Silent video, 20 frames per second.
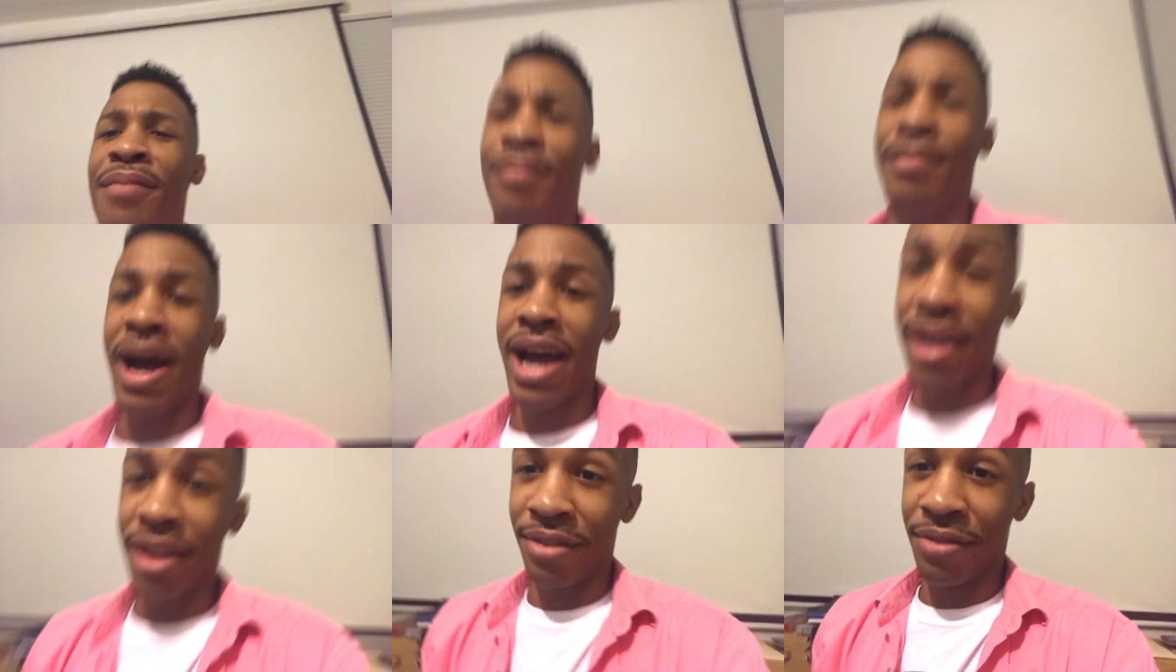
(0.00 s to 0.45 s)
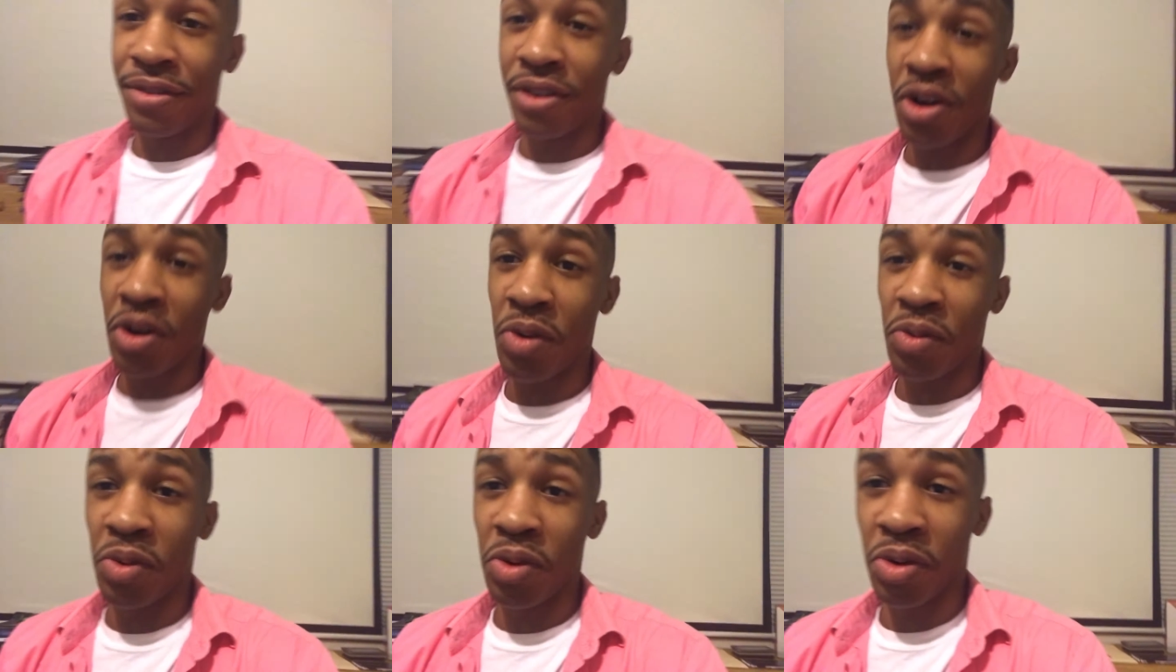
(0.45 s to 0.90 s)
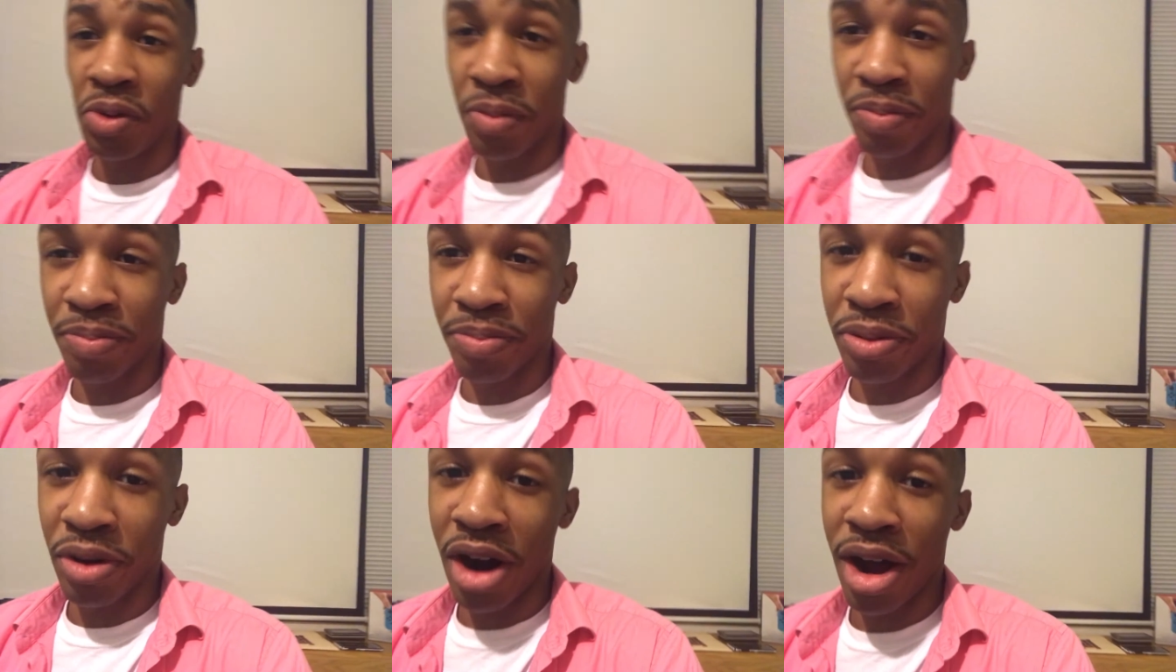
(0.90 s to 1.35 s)
by default will
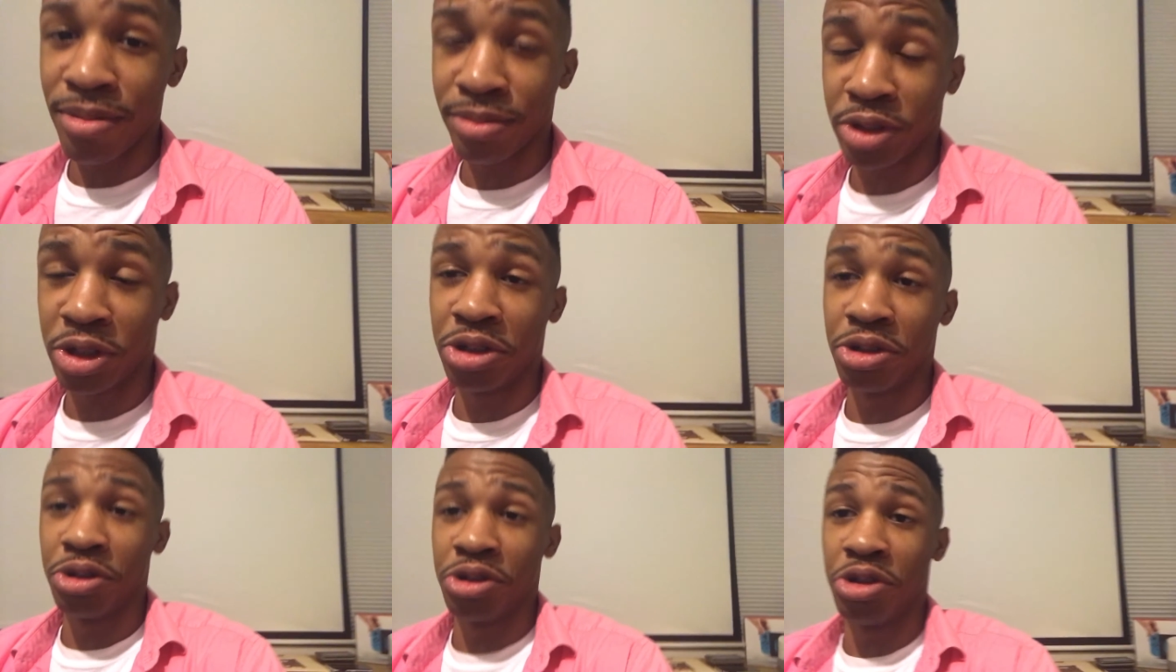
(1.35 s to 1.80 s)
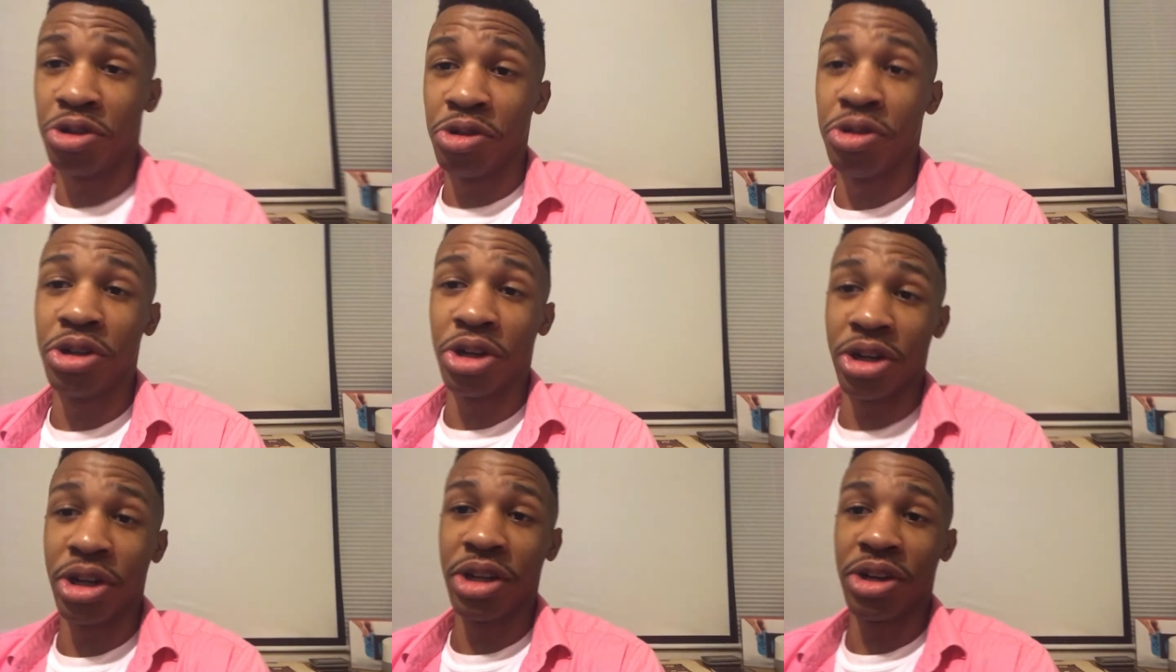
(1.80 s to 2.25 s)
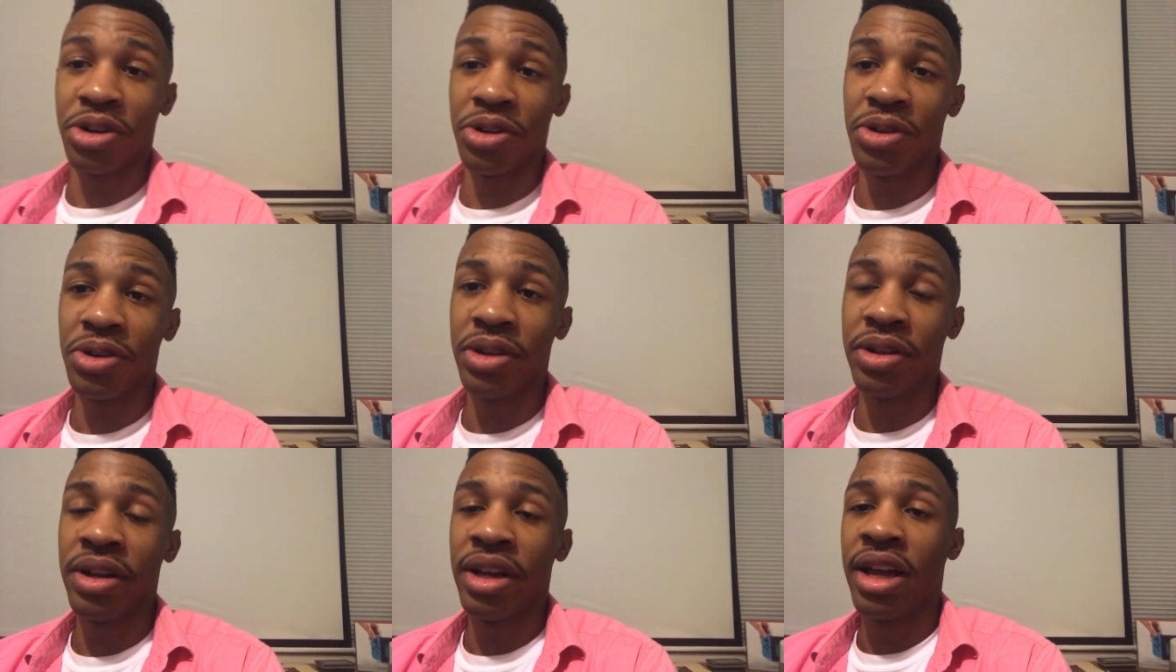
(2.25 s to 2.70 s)
prompt you to turn it
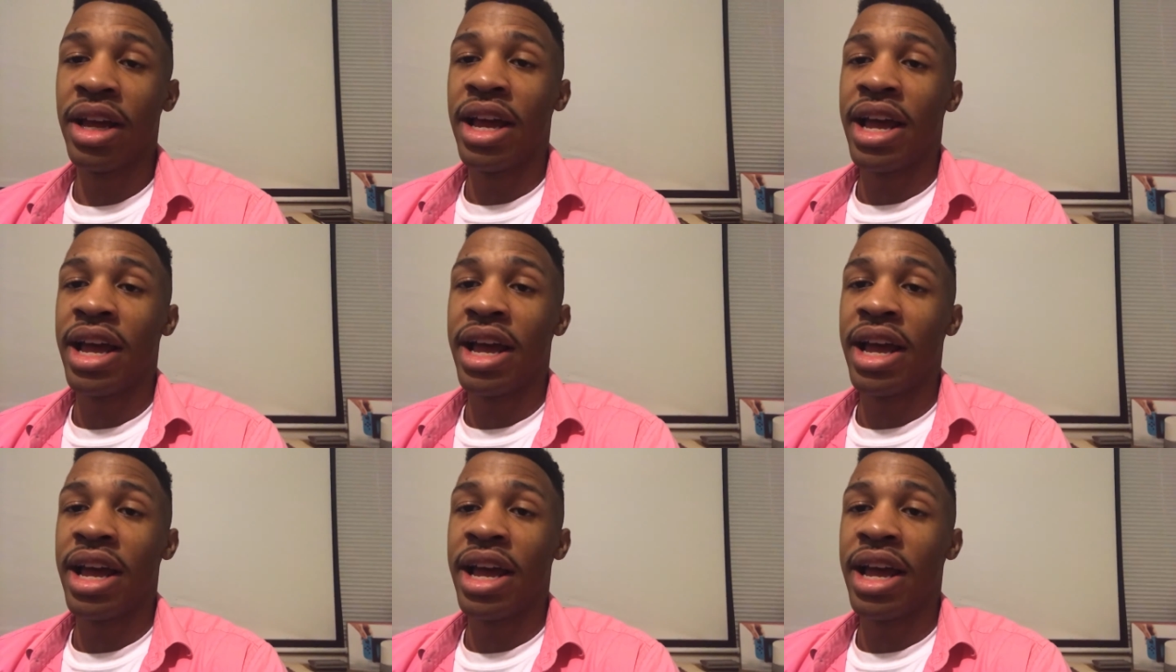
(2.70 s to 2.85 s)
on,